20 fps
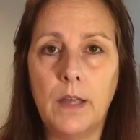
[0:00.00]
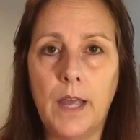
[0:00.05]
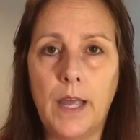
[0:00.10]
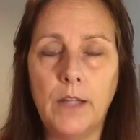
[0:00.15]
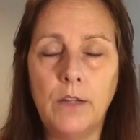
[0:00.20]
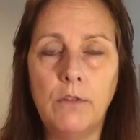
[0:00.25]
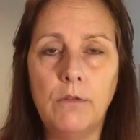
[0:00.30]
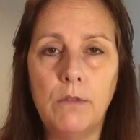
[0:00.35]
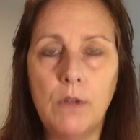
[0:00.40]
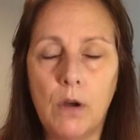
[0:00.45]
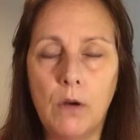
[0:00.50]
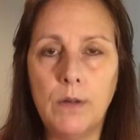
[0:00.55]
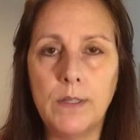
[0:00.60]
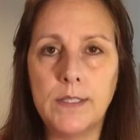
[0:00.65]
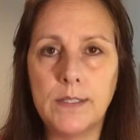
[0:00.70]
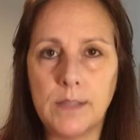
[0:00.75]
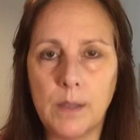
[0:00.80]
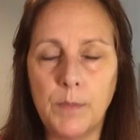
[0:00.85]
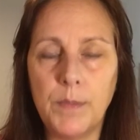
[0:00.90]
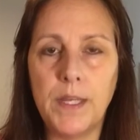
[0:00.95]
And you know
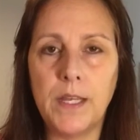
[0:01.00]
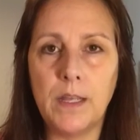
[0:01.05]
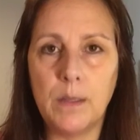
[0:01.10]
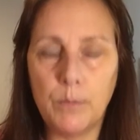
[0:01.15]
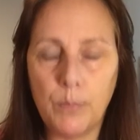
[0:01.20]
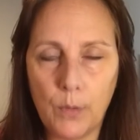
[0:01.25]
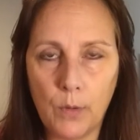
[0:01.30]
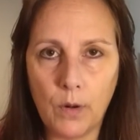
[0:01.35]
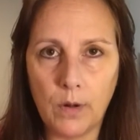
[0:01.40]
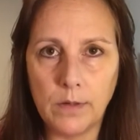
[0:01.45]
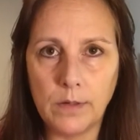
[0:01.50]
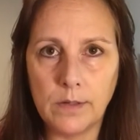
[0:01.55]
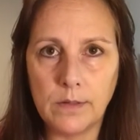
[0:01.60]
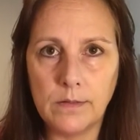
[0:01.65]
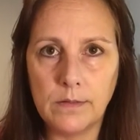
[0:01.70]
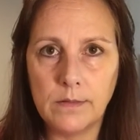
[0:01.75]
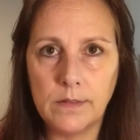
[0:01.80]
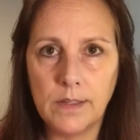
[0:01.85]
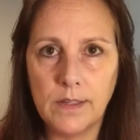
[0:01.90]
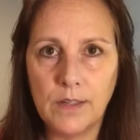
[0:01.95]
it's something important,
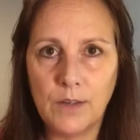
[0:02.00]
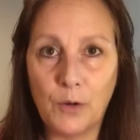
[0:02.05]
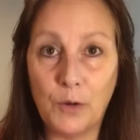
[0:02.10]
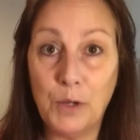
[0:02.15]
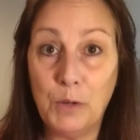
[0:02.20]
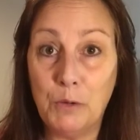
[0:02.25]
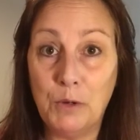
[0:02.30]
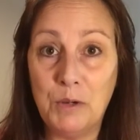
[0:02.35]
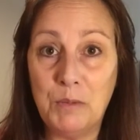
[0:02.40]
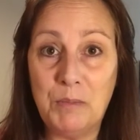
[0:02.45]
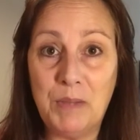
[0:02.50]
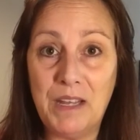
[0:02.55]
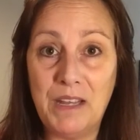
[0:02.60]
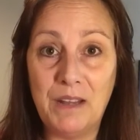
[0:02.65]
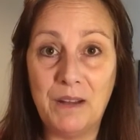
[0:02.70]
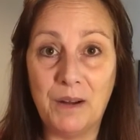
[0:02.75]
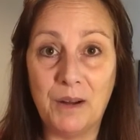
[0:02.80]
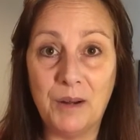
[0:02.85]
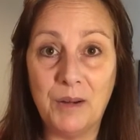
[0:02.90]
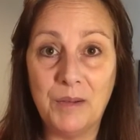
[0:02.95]
or you wouldn't be
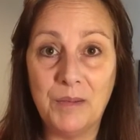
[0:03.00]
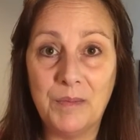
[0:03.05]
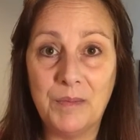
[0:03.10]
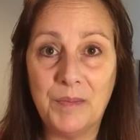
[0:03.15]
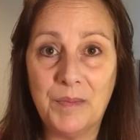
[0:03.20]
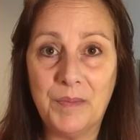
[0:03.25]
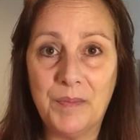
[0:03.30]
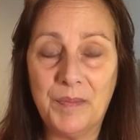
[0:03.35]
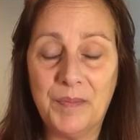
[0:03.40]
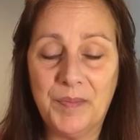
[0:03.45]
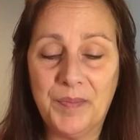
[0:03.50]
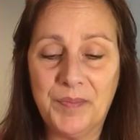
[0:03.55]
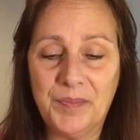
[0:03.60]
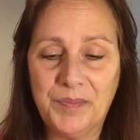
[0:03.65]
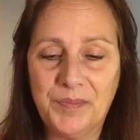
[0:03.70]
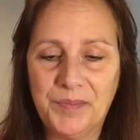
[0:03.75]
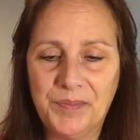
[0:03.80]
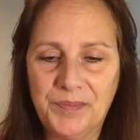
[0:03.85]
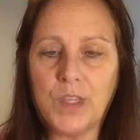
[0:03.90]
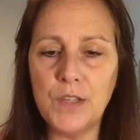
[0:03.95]
here.
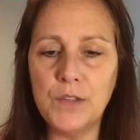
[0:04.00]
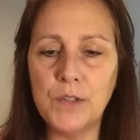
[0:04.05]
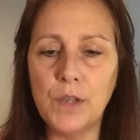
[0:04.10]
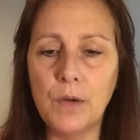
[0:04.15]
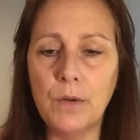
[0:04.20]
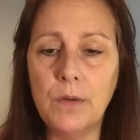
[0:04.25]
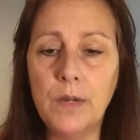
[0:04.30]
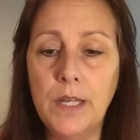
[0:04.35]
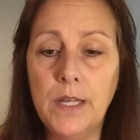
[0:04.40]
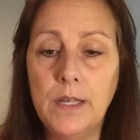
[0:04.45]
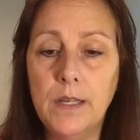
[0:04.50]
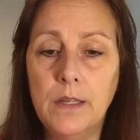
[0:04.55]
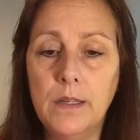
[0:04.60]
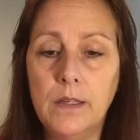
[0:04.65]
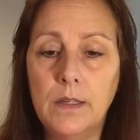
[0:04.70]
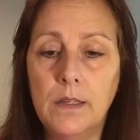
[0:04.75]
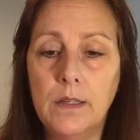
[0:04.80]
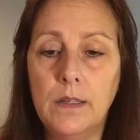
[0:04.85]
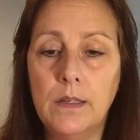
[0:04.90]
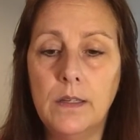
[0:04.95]
So
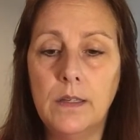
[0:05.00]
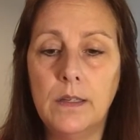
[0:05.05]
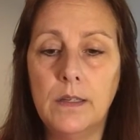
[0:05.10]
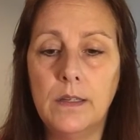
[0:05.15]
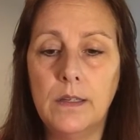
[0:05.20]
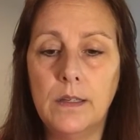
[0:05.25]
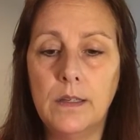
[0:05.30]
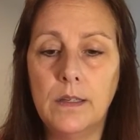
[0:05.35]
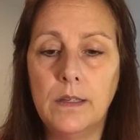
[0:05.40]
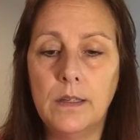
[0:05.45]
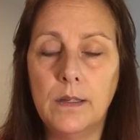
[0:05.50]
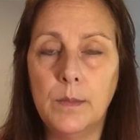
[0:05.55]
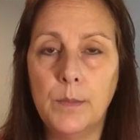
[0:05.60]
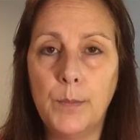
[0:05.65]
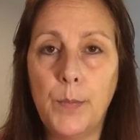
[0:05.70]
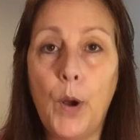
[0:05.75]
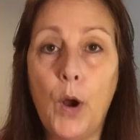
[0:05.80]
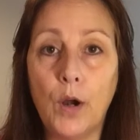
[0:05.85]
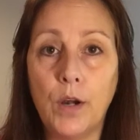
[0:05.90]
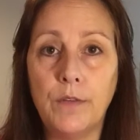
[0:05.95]

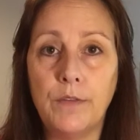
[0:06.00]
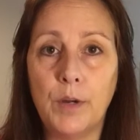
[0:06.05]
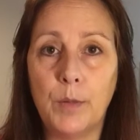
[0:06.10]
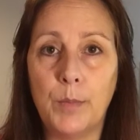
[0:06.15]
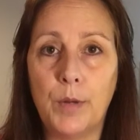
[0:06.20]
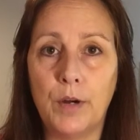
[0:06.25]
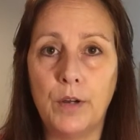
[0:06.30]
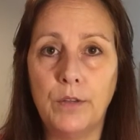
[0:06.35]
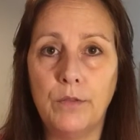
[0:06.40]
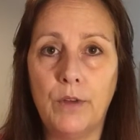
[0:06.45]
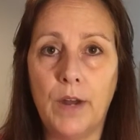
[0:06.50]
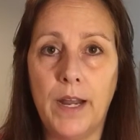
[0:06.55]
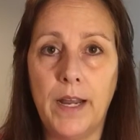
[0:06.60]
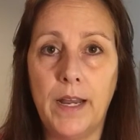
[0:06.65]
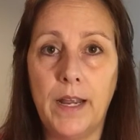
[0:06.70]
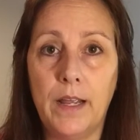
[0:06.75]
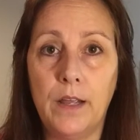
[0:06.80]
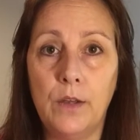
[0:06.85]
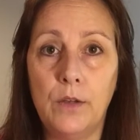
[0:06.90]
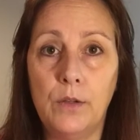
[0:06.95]
part of your birthright
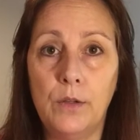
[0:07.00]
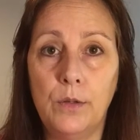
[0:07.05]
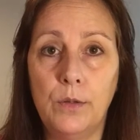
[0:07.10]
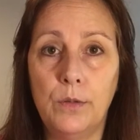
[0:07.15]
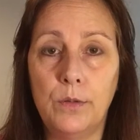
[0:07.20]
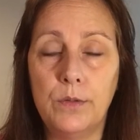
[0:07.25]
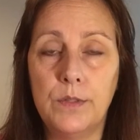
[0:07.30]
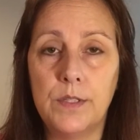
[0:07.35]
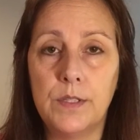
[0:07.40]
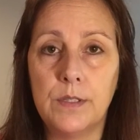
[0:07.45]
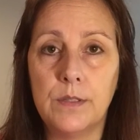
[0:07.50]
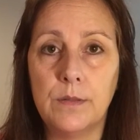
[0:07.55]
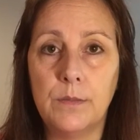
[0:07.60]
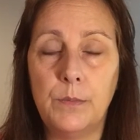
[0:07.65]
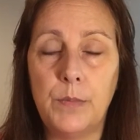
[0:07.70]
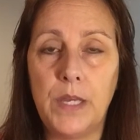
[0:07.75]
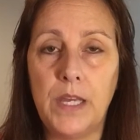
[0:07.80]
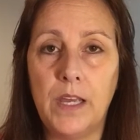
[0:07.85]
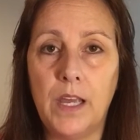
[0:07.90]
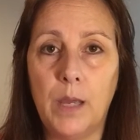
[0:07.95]
includes
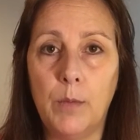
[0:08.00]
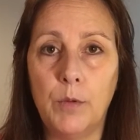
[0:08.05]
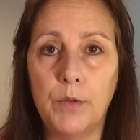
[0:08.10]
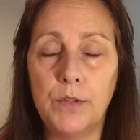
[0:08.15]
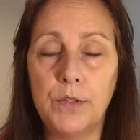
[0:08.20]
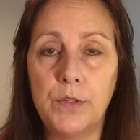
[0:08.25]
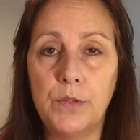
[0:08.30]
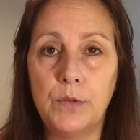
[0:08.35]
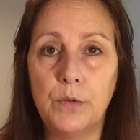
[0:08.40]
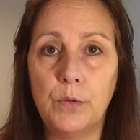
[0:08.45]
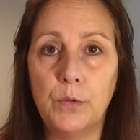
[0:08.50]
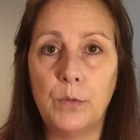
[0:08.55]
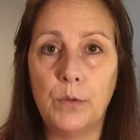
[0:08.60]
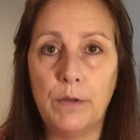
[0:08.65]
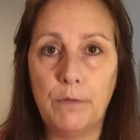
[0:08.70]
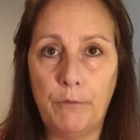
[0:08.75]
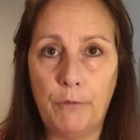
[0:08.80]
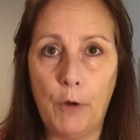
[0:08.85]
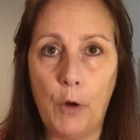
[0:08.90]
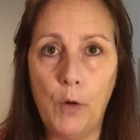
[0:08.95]
being able to
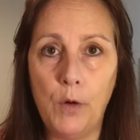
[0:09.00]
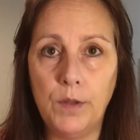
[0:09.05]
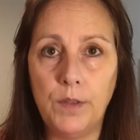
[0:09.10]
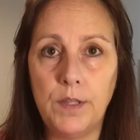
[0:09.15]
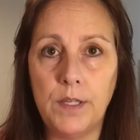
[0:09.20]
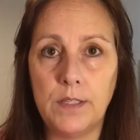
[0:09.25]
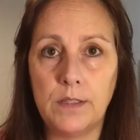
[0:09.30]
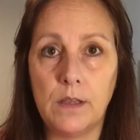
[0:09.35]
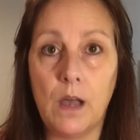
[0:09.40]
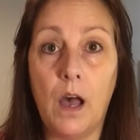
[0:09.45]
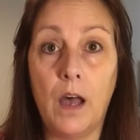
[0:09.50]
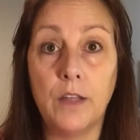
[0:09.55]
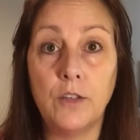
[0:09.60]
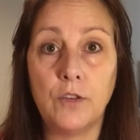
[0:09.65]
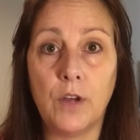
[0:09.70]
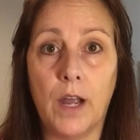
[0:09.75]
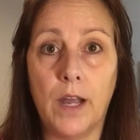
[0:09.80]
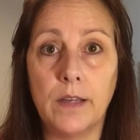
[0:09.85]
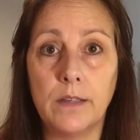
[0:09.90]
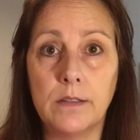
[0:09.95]
revoke these
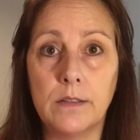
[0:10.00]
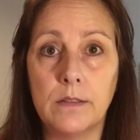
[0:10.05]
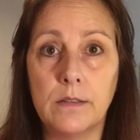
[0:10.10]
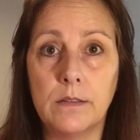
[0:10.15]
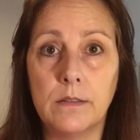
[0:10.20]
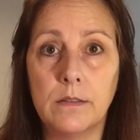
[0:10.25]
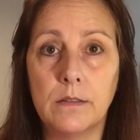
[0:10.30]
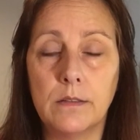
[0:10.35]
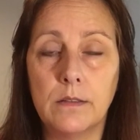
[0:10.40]
contracts,